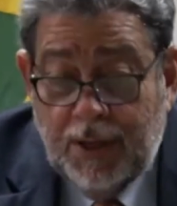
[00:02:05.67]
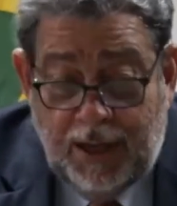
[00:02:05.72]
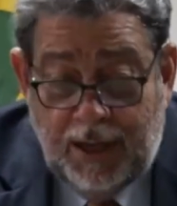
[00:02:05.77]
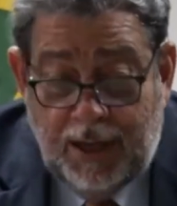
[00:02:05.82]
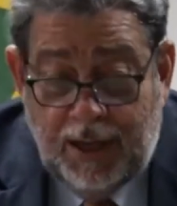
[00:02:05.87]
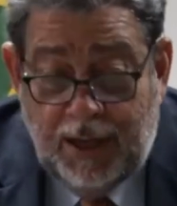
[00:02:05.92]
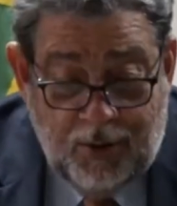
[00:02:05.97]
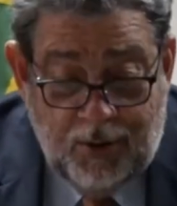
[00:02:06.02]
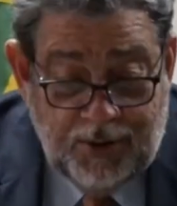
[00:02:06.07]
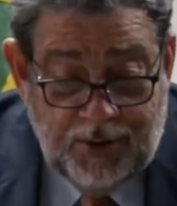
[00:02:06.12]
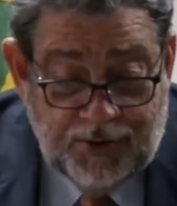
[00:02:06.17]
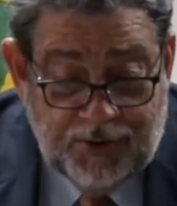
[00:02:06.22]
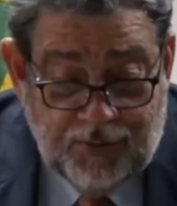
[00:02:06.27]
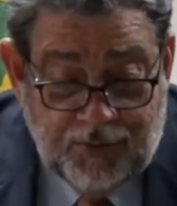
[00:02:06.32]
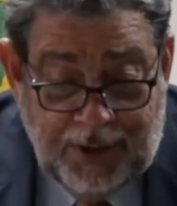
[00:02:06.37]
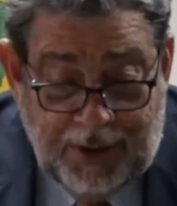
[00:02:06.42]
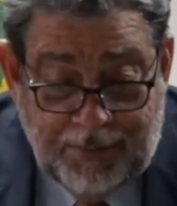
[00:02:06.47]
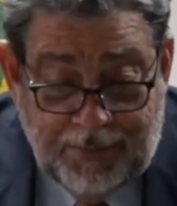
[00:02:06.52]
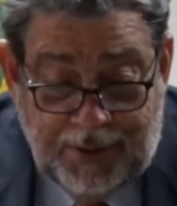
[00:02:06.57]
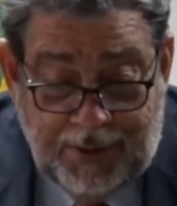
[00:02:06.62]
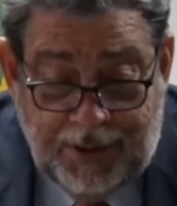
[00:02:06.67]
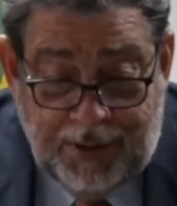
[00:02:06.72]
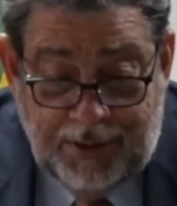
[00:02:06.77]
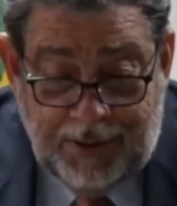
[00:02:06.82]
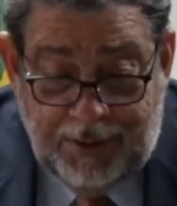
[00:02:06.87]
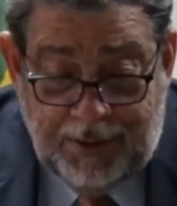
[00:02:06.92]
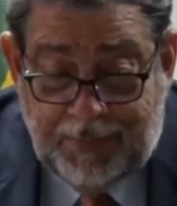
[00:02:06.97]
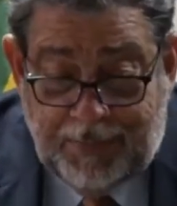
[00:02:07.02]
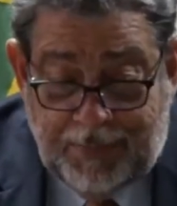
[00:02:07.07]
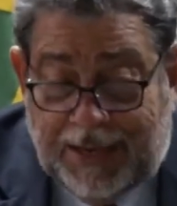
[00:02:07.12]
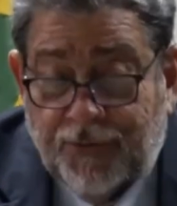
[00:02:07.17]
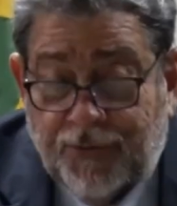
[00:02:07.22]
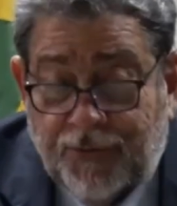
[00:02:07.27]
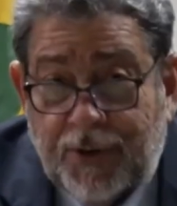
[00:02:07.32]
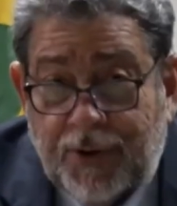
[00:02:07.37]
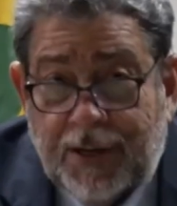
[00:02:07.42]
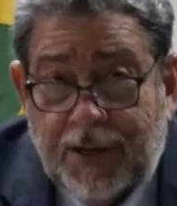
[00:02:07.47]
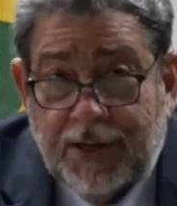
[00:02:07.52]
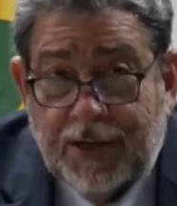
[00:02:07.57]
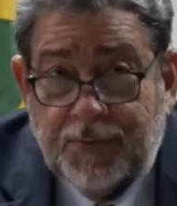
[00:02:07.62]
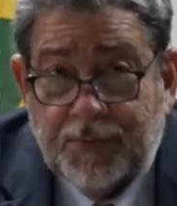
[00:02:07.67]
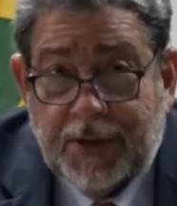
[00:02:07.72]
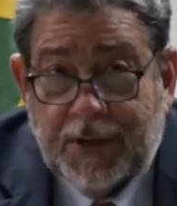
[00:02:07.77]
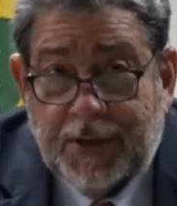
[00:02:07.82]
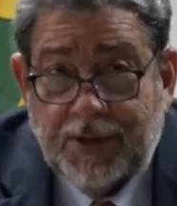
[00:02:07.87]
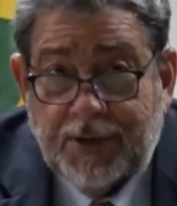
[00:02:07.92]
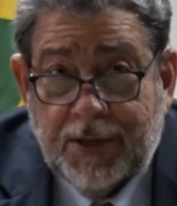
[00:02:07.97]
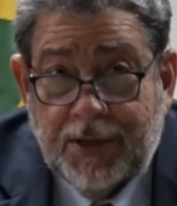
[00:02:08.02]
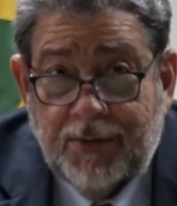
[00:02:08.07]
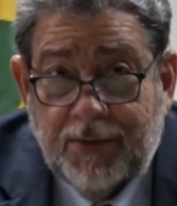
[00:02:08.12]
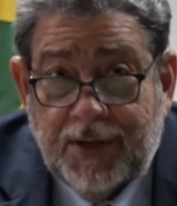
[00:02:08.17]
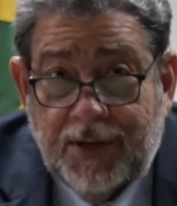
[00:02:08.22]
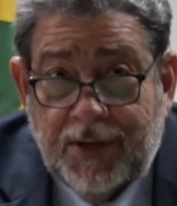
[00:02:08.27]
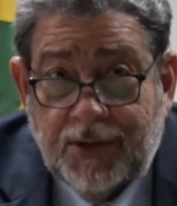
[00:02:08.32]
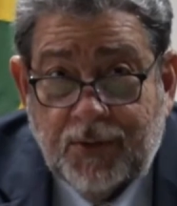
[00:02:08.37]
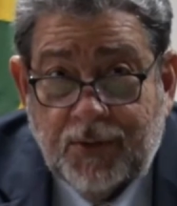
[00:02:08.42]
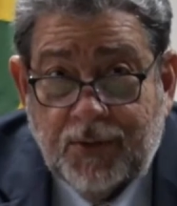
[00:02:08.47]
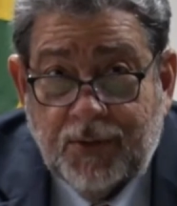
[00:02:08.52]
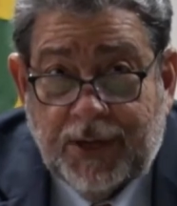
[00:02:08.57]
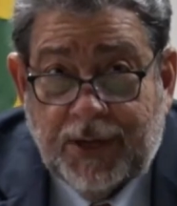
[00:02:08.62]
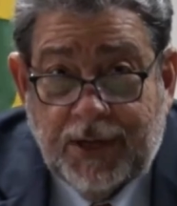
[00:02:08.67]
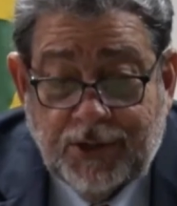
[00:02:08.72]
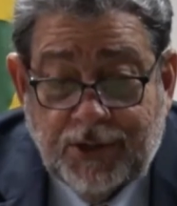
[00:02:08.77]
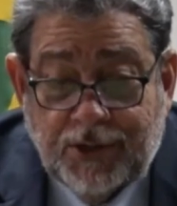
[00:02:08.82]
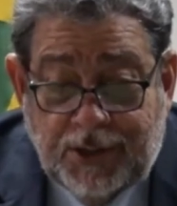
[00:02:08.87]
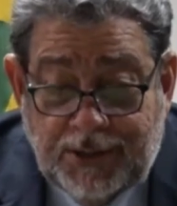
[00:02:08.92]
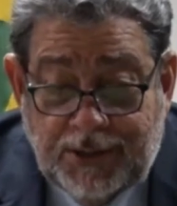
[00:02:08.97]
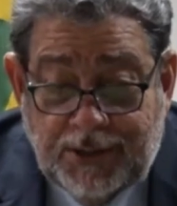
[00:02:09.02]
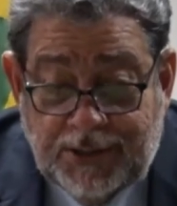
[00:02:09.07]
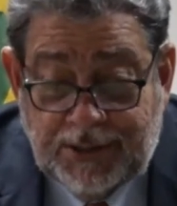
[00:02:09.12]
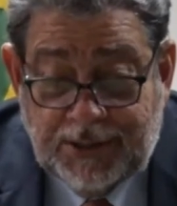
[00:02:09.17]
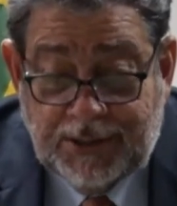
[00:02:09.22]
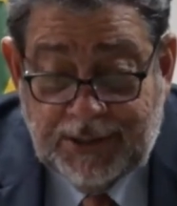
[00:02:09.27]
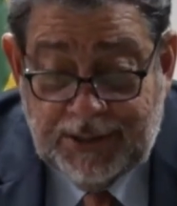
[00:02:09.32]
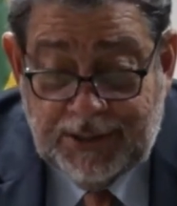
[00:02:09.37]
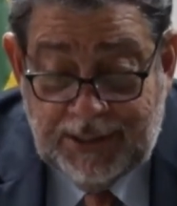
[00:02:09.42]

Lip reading: I always remember Patrick, especially on these occasions.